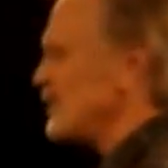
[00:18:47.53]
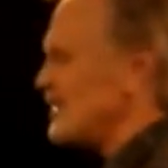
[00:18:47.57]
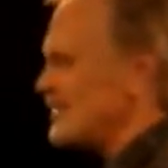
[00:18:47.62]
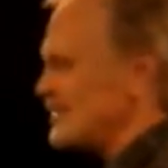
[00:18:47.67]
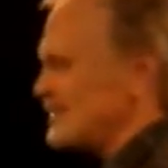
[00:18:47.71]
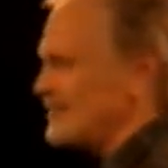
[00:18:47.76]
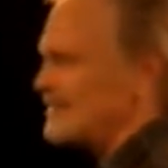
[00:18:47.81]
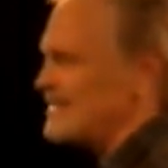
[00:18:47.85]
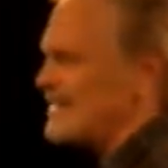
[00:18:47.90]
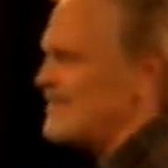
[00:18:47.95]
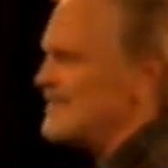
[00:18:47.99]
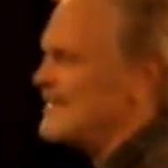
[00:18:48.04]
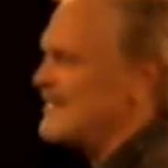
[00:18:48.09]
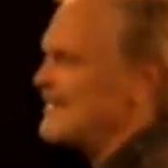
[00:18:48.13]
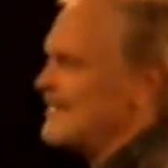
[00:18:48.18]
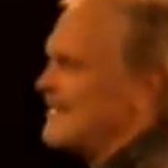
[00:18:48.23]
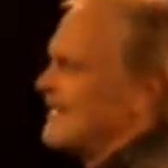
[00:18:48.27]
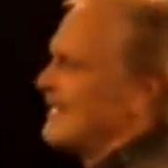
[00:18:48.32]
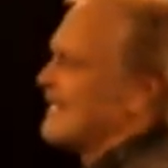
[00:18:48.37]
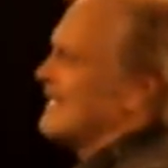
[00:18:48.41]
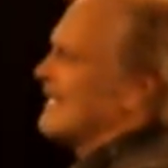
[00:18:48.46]
books or something
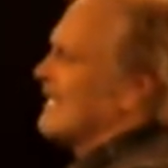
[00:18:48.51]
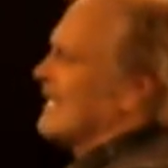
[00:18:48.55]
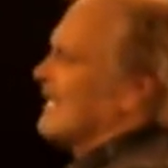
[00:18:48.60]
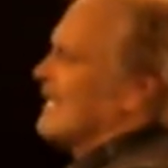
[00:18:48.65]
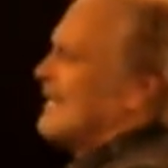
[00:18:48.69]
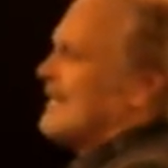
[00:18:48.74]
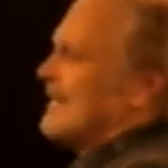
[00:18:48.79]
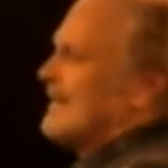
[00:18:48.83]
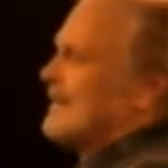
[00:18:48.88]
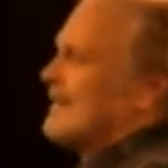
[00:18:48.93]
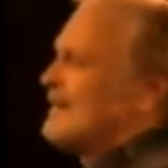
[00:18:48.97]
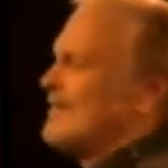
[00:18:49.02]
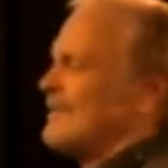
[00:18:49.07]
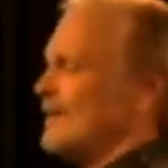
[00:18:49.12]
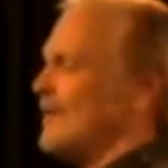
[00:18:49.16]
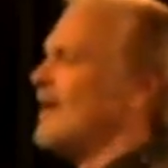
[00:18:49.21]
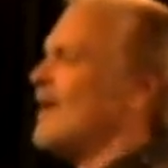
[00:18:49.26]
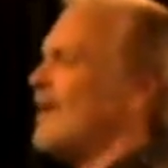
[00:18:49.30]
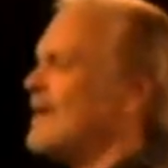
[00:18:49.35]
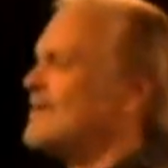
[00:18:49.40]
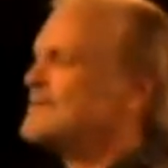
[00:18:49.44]

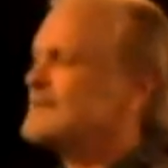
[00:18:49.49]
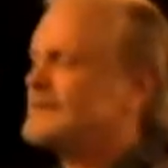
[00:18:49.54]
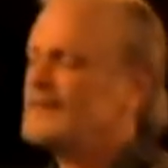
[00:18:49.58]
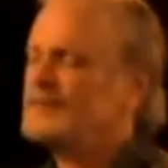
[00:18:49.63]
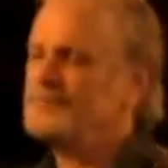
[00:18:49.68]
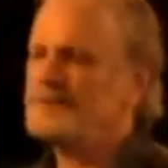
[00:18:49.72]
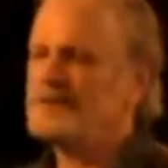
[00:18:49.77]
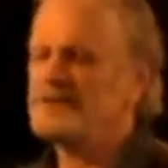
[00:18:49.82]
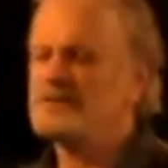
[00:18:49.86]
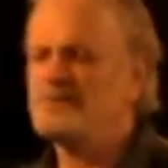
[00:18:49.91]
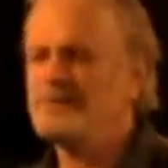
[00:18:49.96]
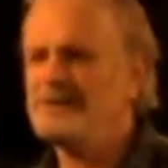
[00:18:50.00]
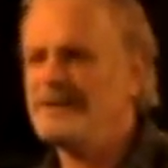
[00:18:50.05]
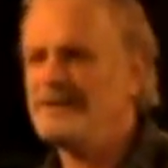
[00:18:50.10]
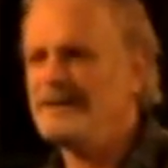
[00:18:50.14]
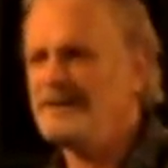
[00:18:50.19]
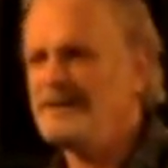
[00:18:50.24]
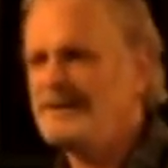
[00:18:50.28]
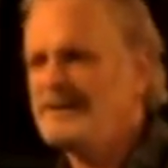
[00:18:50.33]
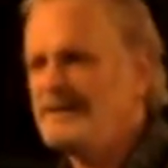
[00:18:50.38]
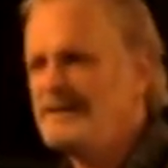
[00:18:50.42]
to cost that much
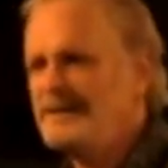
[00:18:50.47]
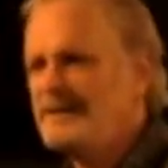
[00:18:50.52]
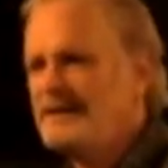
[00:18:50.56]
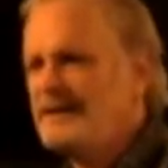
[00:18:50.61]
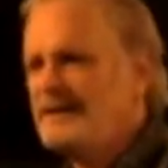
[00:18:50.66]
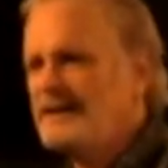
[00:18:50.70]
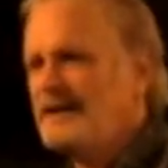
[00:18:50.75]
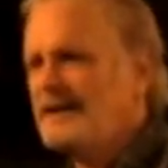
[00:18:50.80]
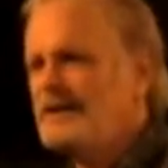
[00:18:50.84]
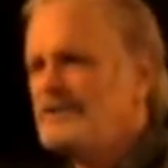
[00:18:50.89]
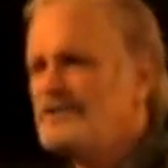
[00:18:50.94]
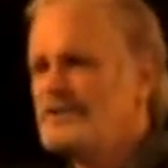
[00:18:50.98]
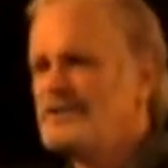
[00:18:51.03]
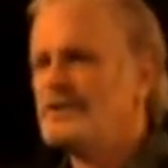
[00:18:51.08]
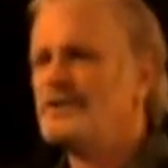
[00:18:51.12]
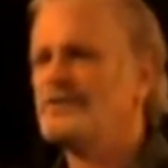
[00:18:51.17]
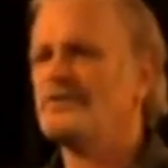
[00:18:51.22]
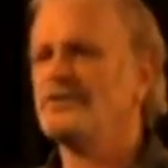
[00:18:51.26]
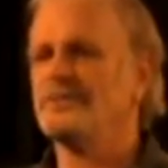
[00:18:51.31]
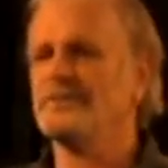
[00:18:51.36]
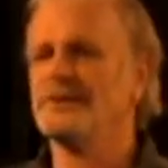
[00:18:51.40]
money. And it
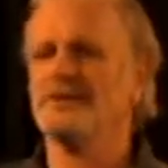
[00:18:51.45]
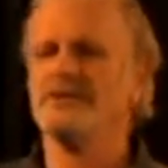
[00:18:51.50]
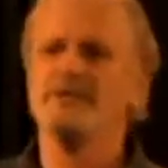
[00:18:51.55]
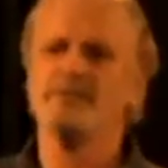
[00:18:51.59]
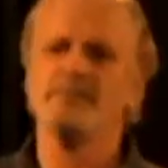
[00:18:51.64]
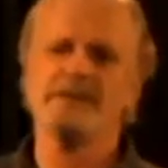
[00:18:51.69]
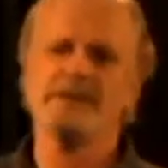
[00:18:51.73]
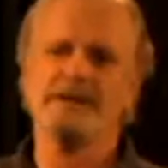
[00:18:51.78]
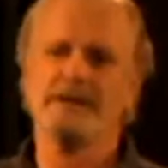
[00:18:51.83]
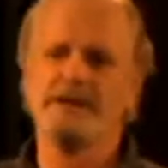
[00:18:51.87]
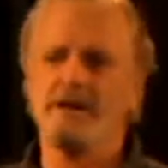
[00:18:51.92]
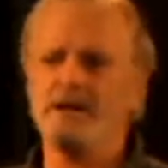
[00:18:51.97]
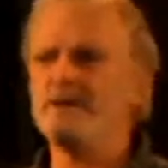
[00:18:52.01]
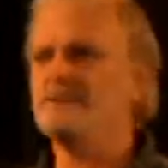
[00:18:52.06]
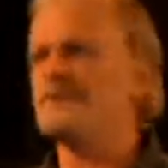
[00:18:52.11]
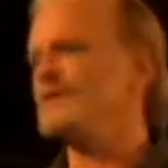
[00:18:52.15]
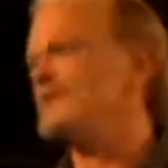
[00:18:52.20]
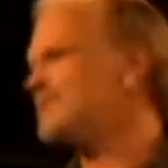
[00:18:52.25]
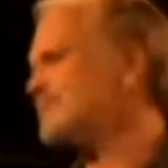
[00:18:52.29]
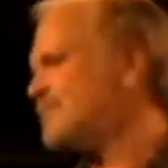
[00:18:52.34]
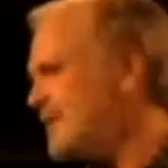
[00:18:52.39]
shows there must have been
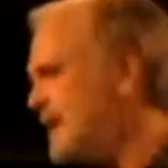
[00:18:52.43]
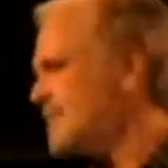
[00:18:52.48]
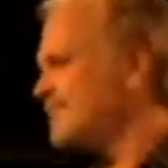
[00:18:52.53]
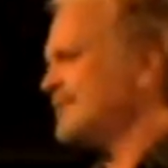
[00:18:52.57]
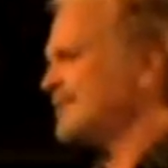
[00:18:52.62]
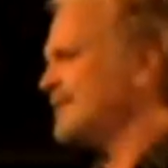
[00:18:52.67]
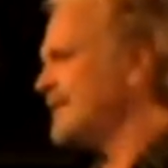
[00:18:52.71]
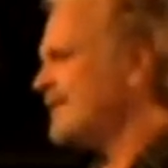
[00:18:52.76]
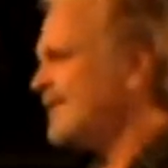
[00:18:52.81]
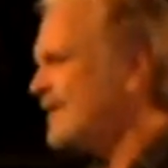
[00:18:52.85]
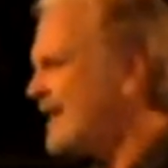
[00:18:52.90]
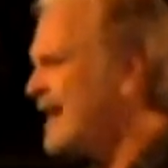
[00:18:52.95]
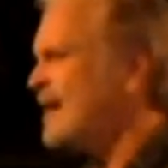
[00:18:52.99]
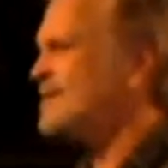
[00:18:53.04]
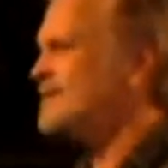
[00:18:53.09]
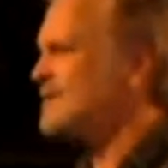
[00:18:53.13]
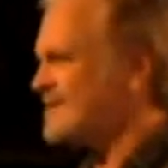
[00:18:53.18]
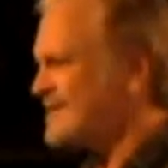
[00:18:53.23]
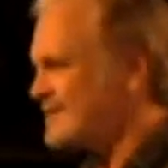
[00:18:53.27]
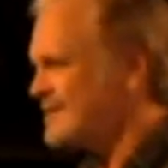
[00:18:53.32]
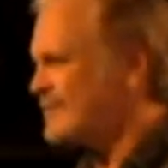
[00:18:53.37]
hundreds, probably
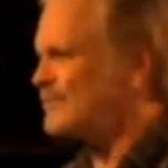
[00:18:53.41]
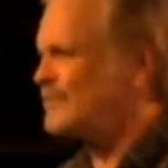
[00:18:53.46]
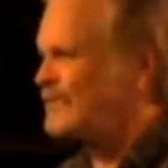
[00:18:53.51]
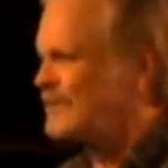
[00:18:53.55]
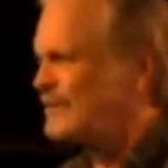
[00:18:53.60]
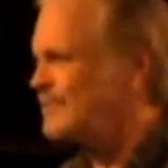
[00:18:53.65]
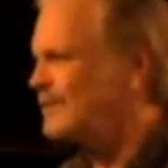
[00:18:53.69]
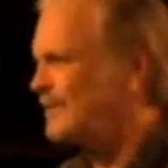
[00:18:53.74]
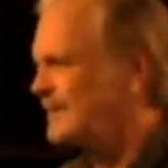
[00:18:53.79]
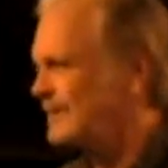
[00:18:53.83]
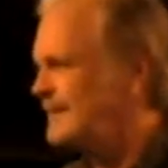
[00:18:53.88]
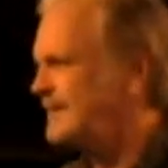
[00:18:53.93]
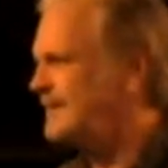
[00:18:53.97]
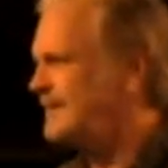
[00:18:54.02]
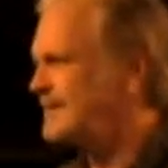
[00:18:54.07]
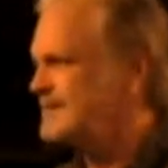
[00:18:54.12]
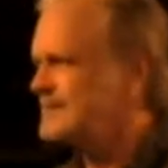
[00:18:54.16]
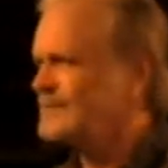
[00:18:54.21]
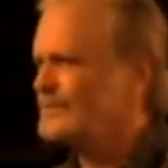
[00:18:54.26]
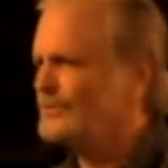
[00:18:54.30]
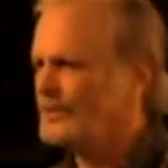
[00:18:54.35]
thousands of people in
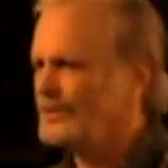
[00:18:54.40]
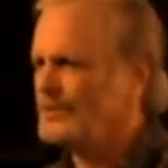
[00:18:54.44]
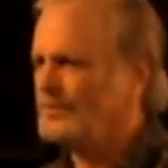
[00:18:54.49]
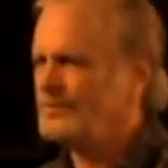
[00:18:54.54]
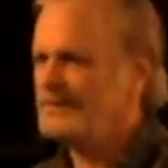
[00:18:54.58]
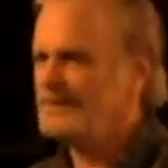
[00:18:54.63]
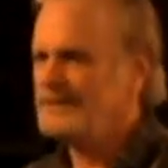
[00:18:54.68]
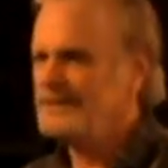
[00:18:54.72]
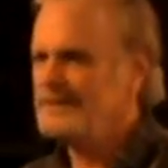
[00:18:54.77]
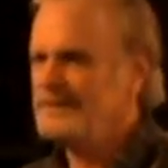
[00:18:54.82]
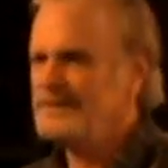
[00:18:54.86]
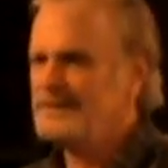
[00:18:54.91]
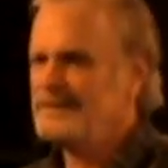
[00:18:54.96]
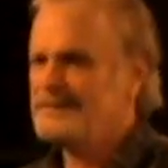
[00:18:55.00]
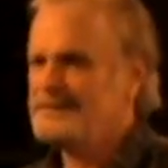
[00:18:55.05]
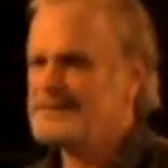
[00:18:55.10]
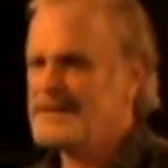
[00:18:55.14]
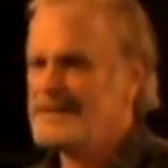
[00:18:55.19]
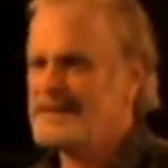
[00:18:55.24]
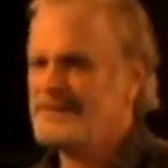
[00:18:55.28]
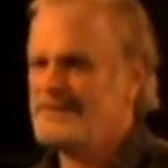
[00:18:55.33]
this group
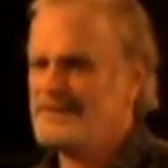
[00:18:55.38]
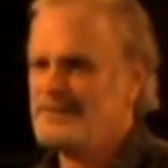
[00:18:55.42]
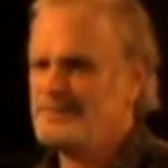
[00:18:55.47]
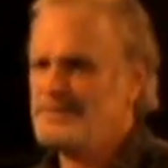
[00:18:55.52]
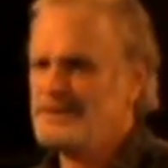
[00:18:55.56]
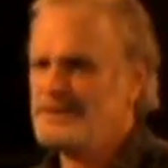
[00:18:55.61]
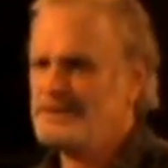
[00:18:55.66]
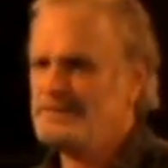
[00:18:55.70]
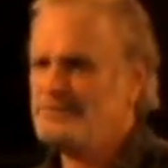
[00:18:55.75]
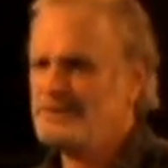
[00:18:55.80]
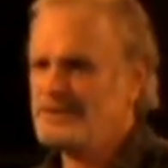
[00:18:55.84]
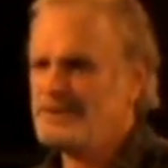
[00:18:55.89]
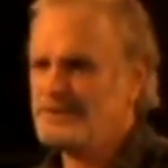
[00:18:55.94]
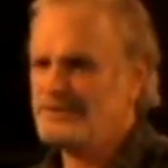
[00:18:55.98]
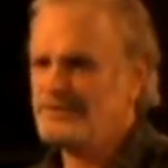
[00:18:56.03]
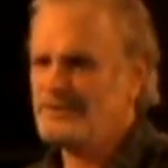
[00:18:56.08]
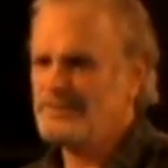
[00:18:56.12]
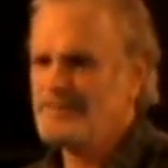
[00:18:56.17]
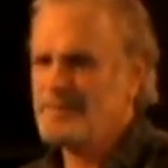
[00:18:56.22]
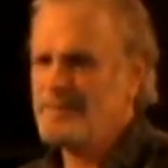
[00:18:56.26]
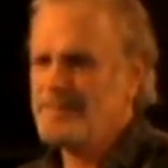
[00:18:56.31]
to have that many
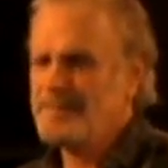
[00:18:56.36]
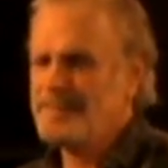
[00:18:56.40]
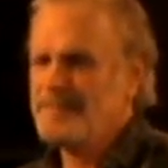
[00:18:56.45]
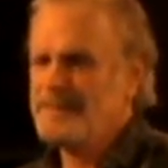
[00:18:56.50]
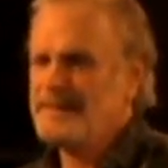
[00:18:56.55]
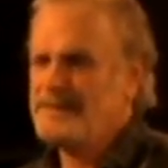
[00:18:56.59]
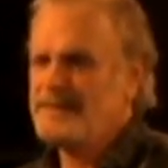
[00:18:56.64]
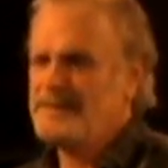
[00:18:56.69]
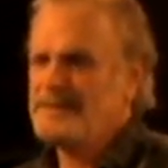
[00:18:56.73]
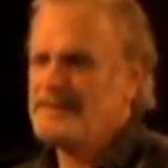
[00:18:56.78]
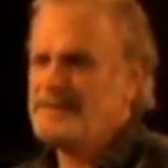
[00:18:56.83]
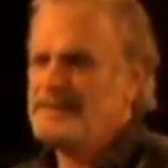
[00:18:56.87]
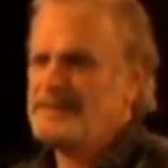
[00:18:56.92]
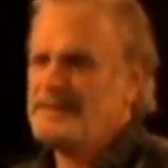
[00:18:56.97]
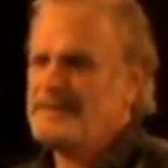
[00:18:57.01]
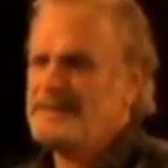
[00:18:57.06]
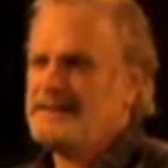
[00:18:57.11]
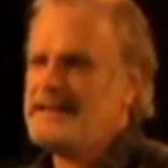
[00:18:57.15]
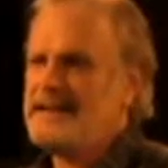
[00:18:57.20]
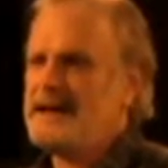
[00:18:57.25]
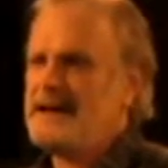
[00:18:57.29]
books.
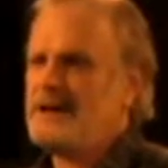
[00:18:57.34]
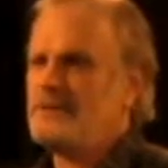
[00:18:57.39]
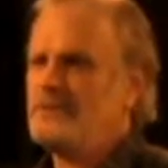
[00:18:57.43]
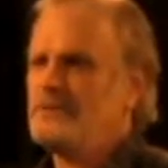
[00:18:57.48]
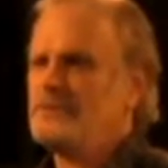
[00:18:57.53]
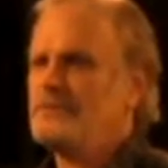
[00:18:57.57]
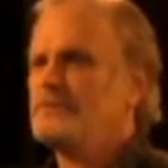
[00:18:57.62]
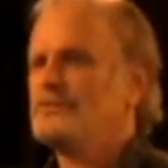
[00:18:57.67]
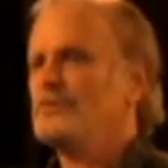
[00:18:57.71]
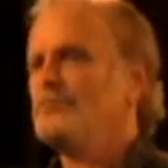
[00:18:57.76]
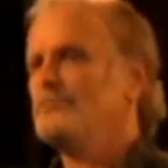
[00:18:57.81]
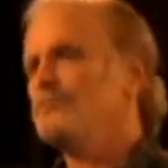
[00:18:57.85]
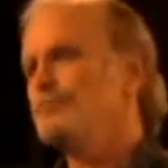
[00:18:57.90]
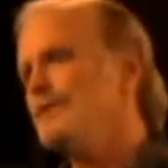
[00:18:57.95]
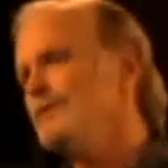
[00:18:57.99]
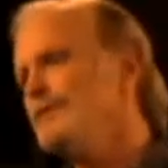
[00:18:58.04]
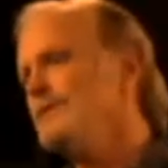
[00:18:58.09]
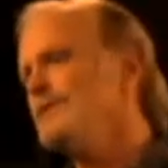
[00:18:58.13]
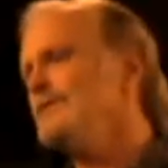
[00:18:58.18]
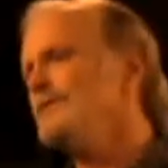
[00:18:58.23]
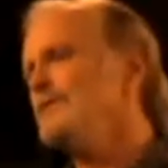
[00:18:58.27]
Now, to
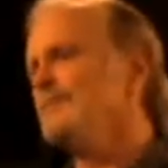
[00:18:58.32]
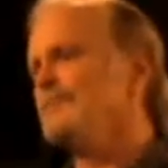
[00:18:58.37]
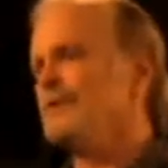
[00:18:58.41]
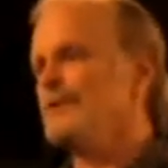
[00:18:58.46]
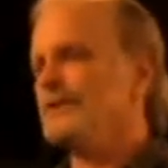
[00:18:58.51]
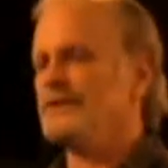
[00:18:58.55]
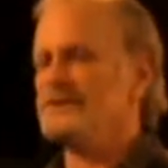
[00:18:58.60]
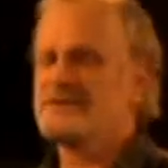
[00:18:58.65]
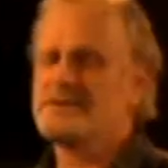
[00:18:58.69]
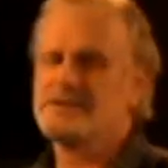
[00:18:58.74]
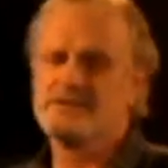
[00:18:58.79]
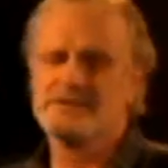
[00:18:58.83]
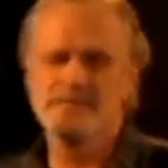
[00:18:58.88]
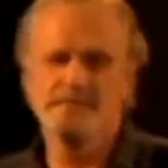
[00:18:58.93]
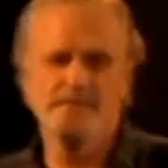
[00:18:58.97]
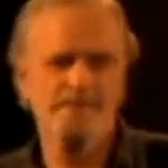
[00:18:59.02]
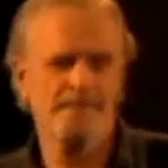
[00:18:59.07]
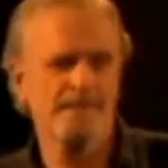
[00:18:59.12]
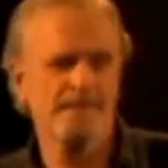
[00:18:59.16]
burn the books,